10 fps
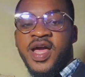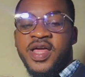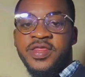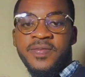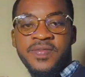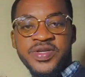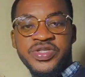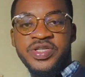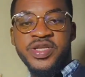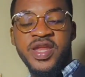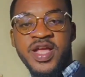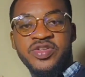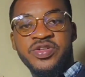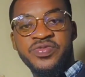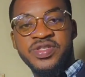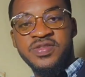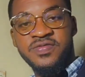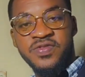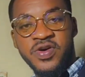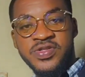and the machine can actually
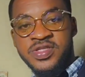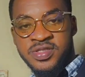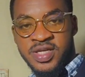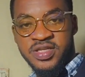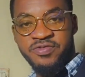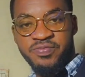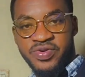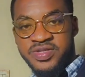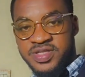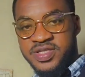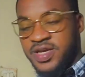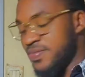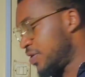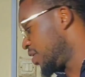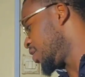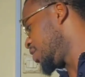receive oxygen at every point in time.